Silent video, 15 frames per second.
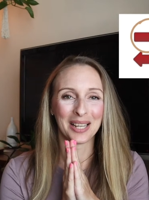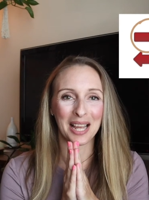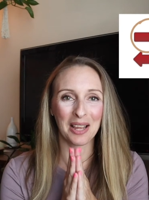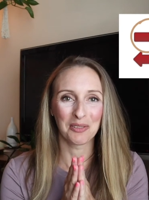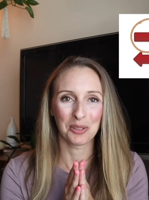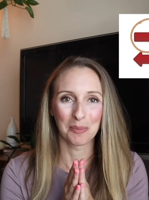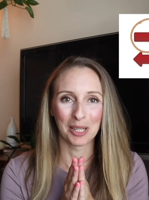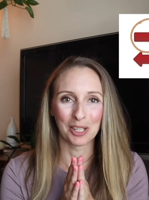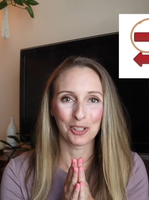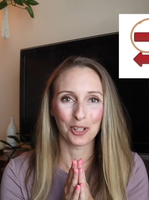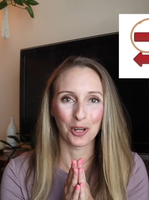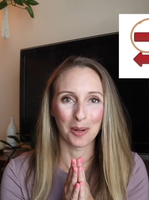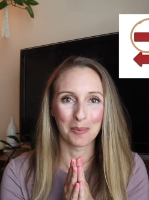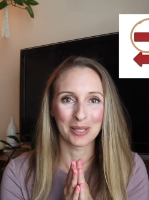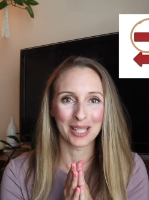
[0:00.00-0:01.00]
I have to make
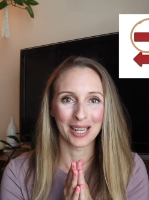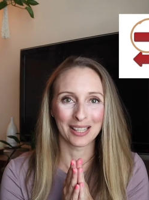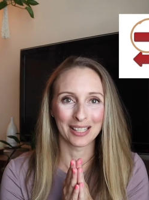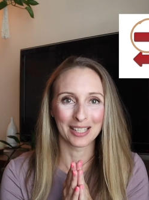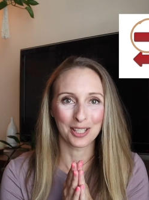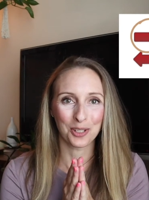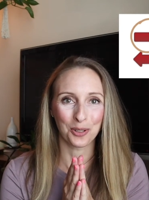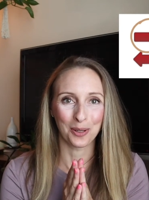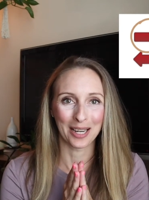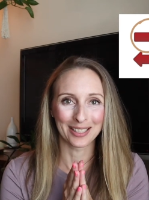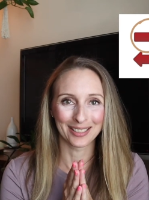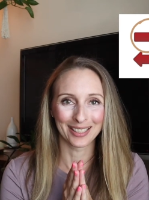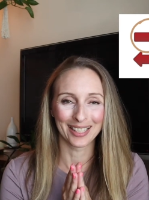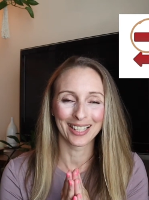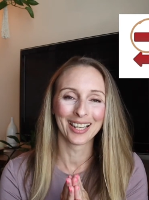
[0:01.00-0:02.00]
sure I'm saying these
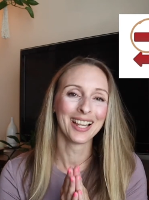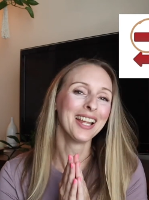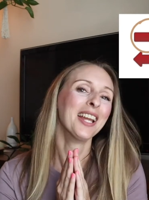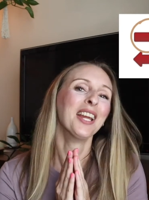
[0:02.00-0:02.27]
correctly.